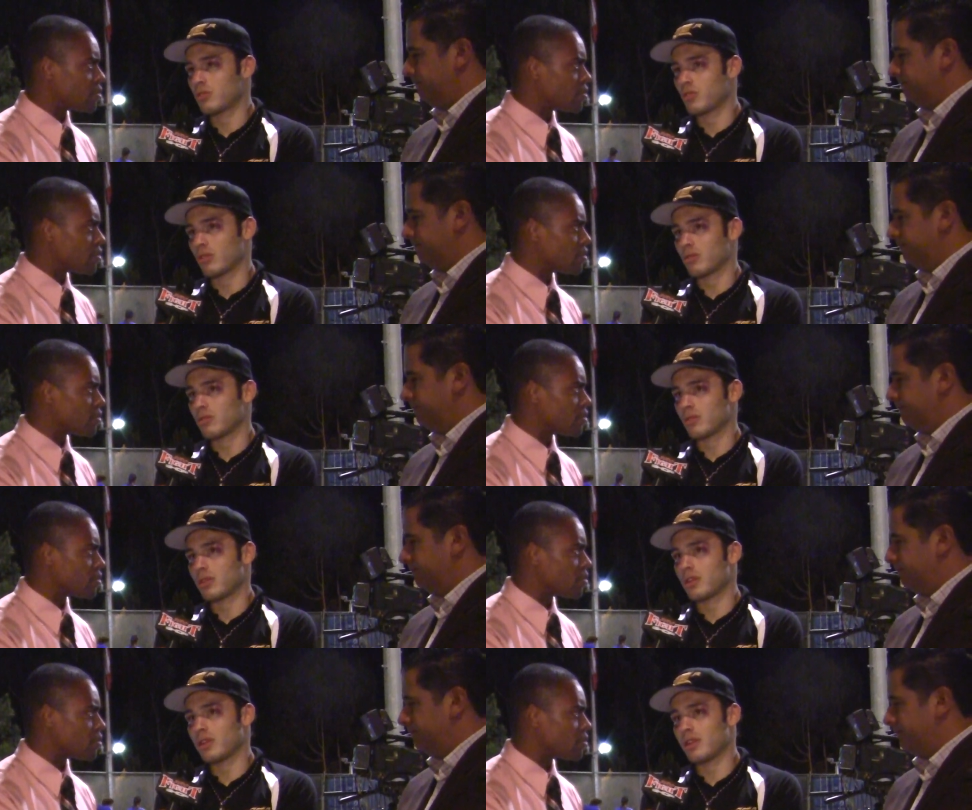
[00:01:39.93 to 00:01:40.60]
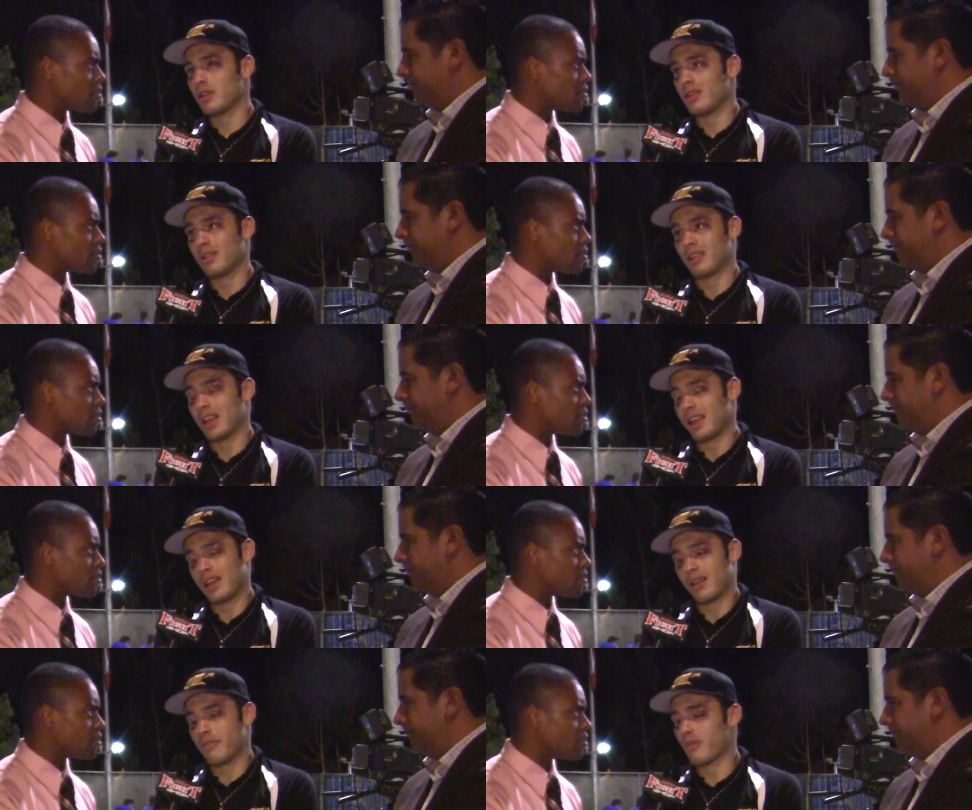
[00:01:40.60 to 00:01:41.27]
Speaker 1: uh
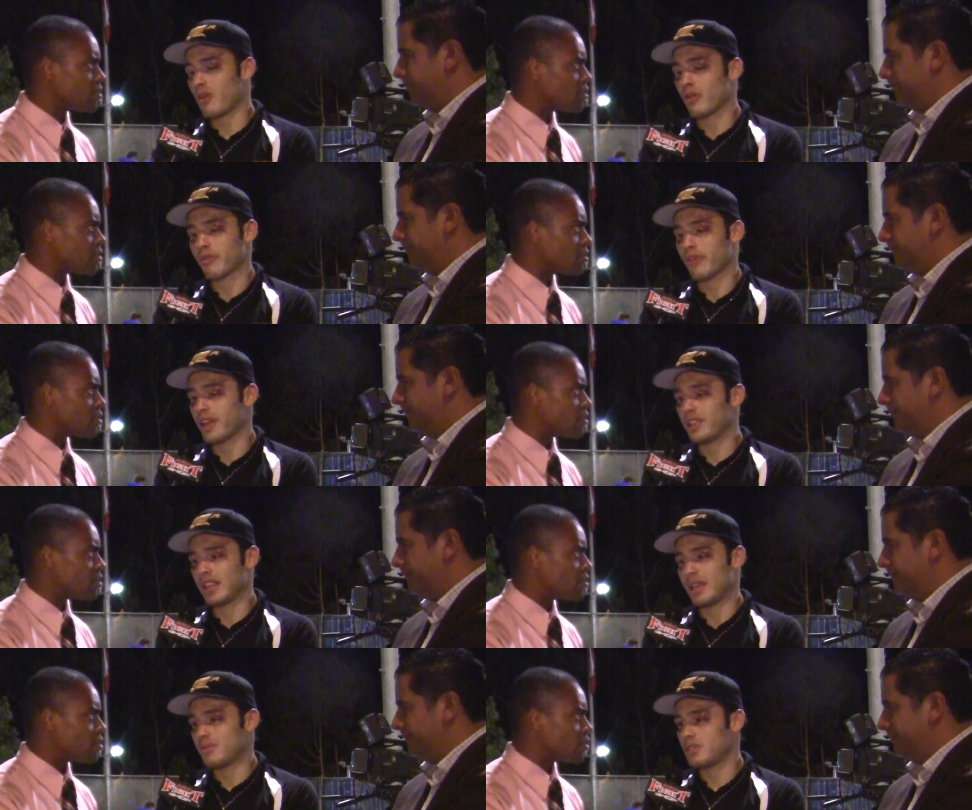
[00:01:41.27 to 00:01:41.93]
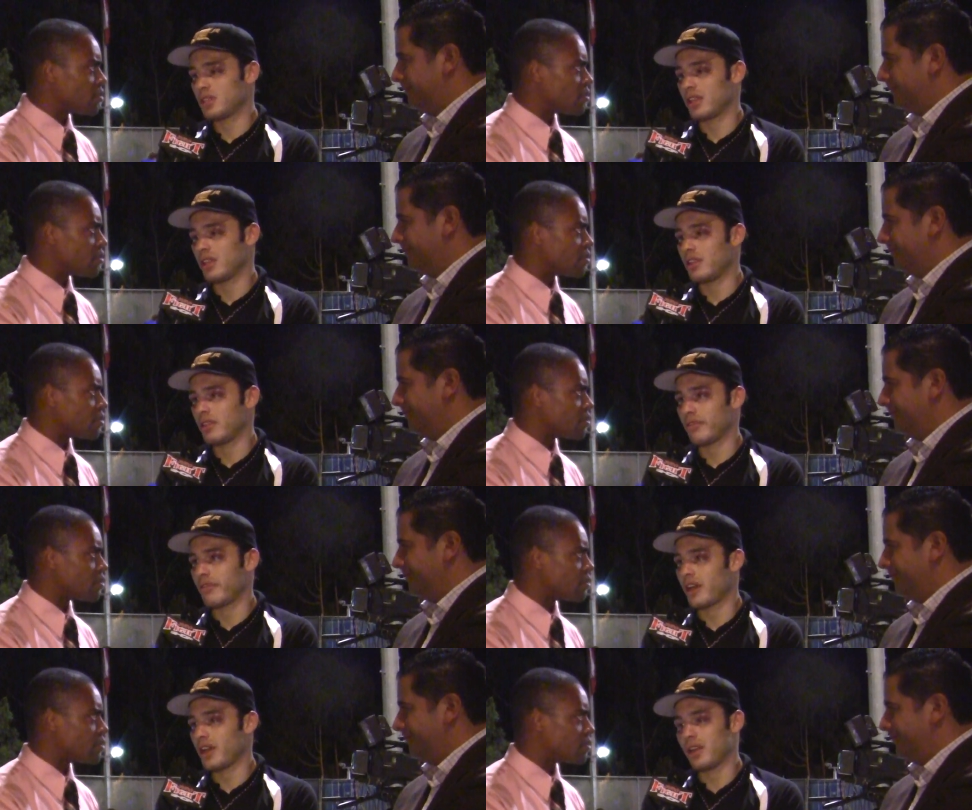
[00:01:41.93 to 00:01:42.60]
like uh, four or five times in the in the
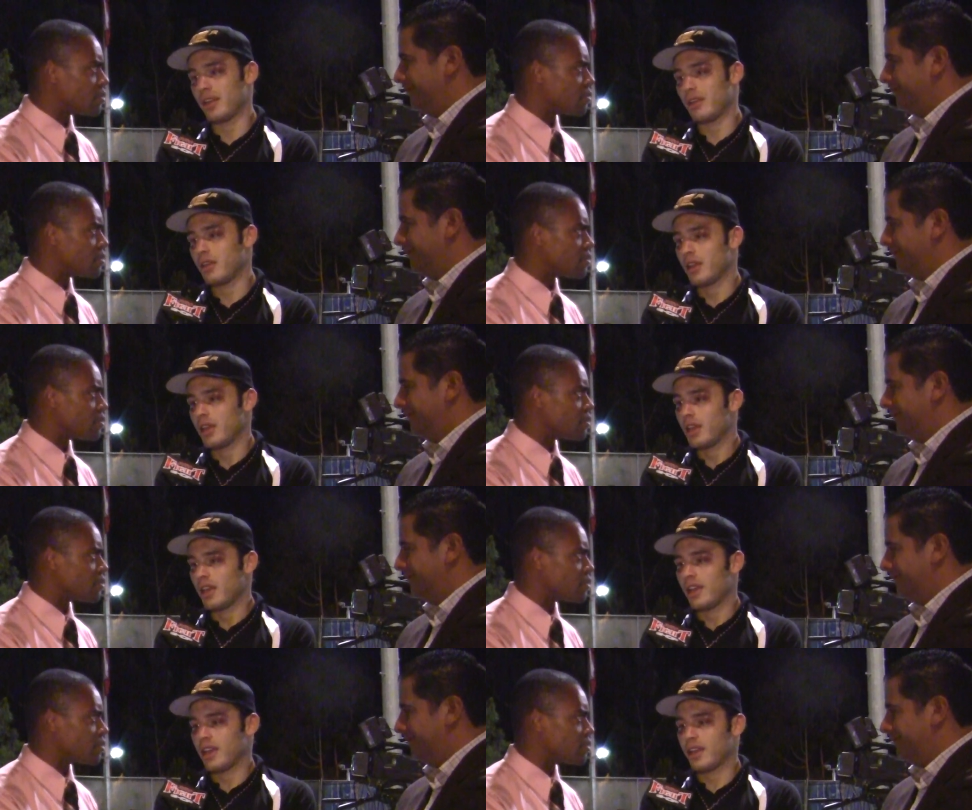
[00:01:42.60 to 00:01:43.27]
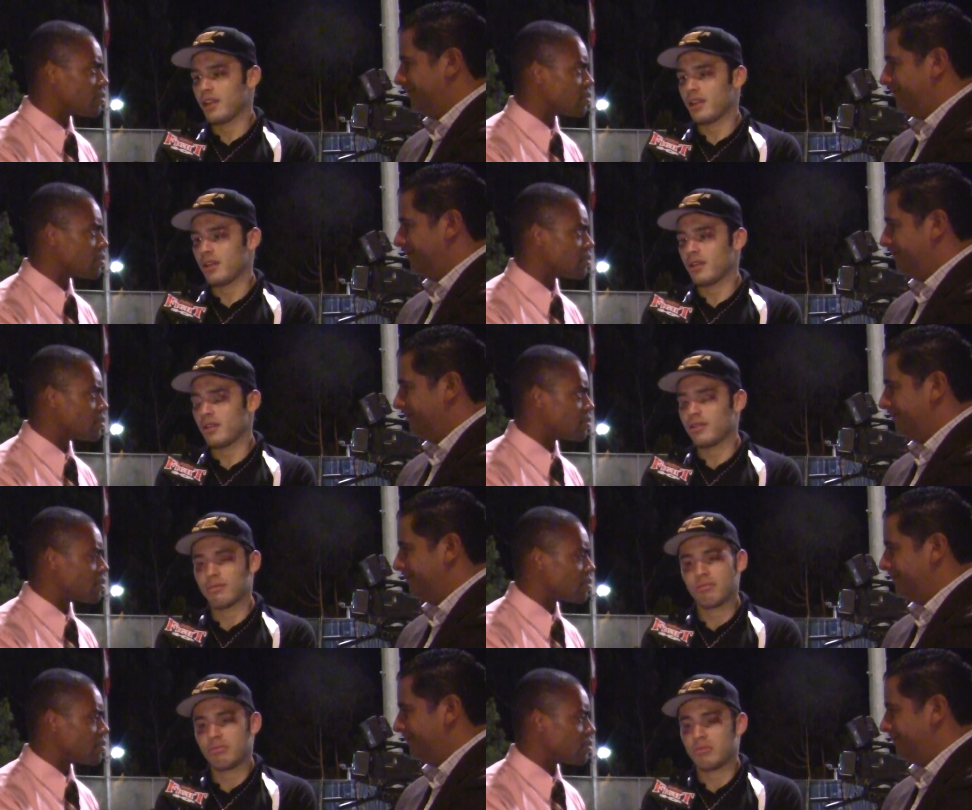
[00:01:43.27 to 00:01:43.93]
fight
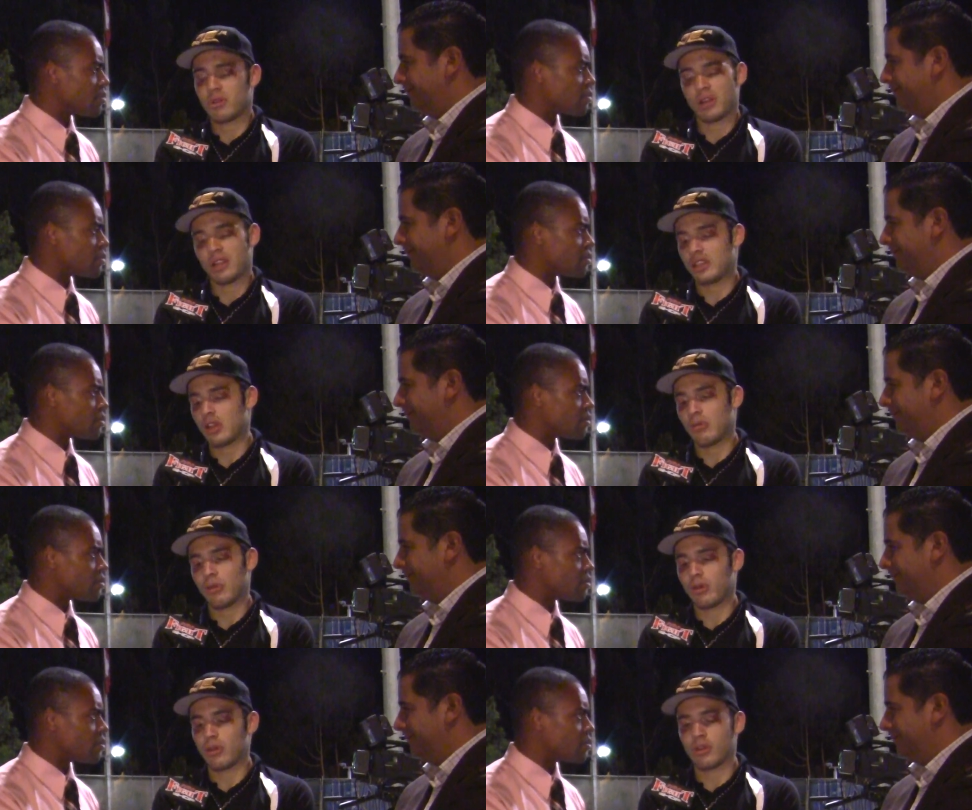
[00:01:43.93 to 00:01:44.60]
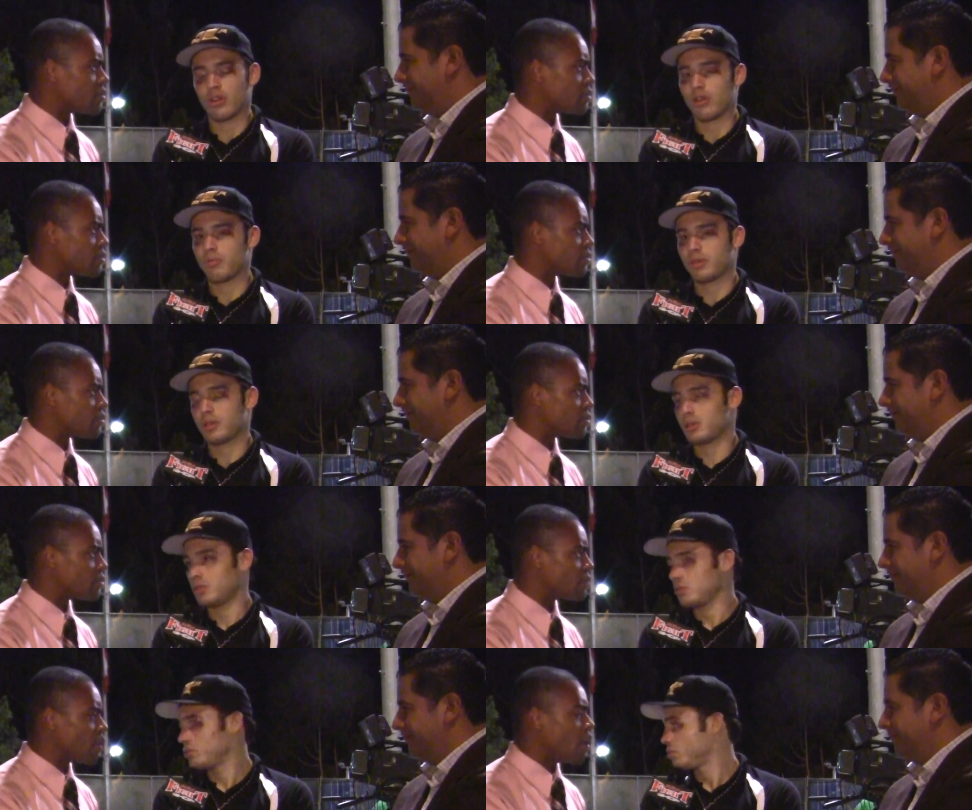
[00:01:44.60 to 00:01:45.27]
and conecté the mejores
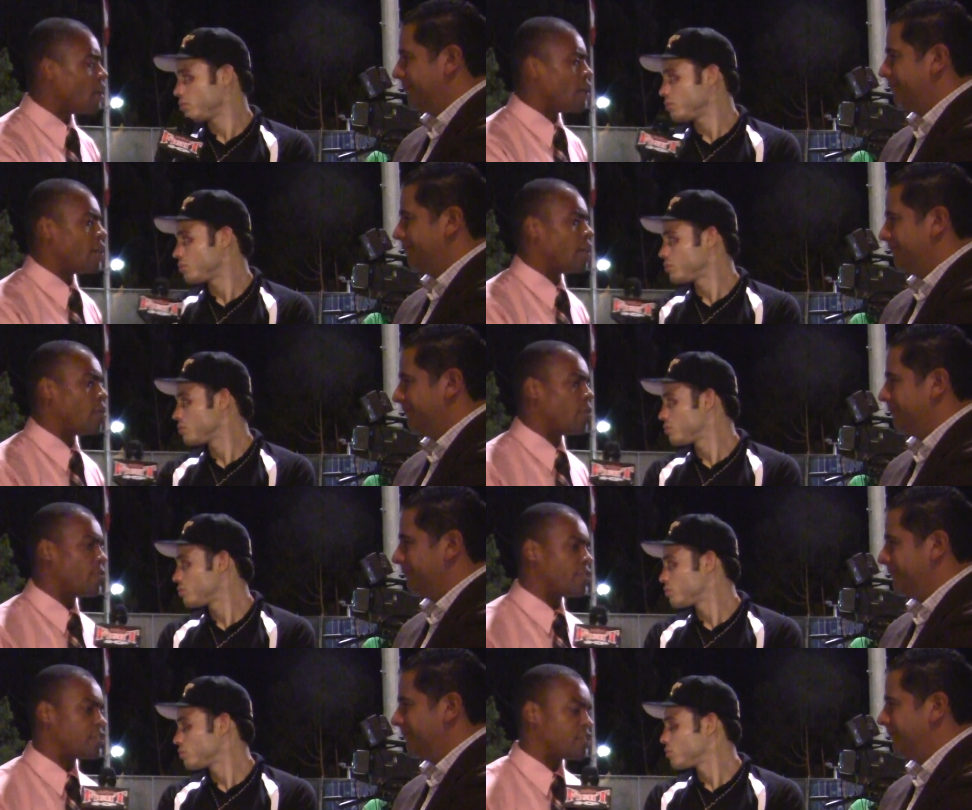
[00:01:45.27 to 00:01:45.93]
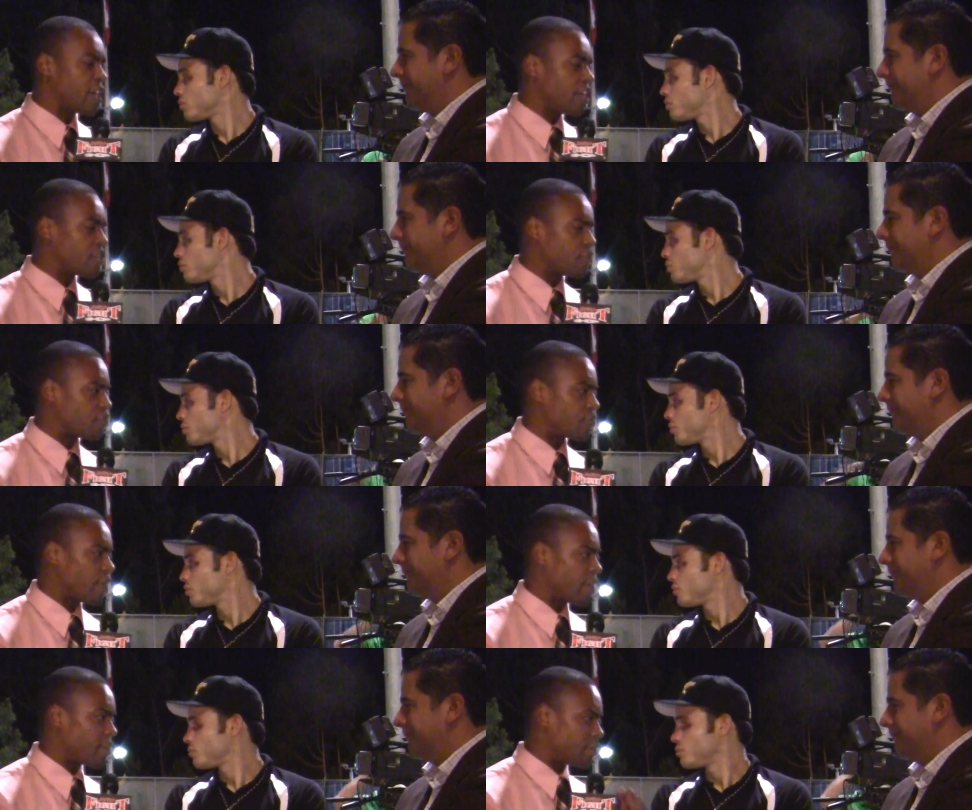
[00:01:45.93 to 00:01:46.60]
golpes.
Speaker 2: Now, with the change in
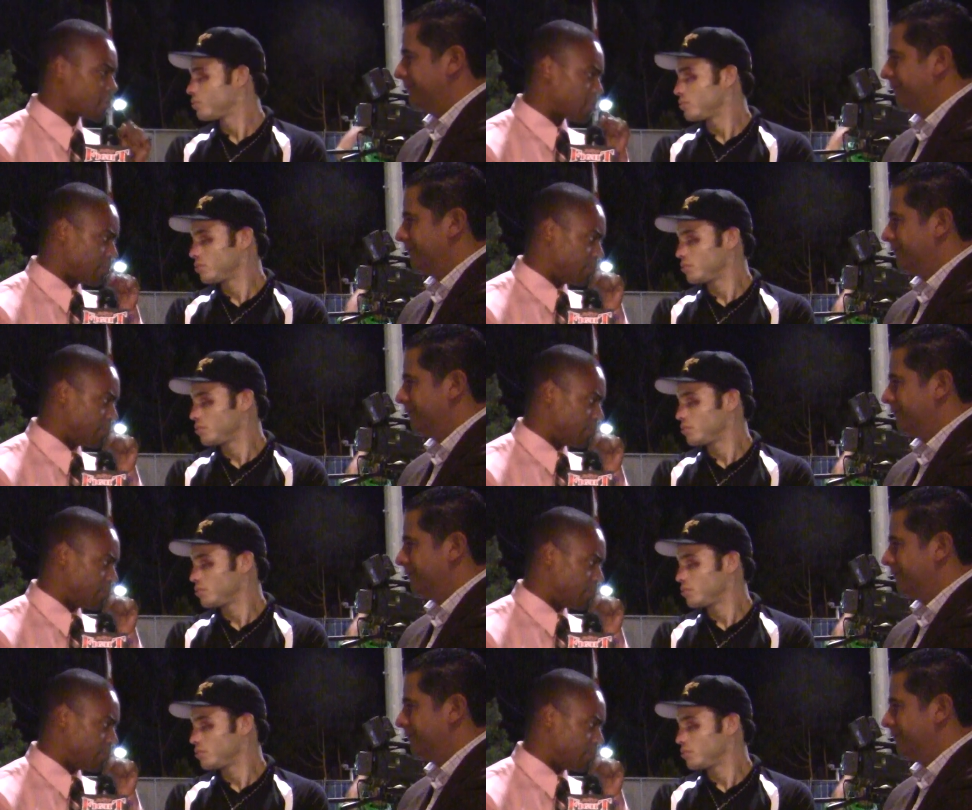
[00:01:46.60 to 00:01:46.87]
trainers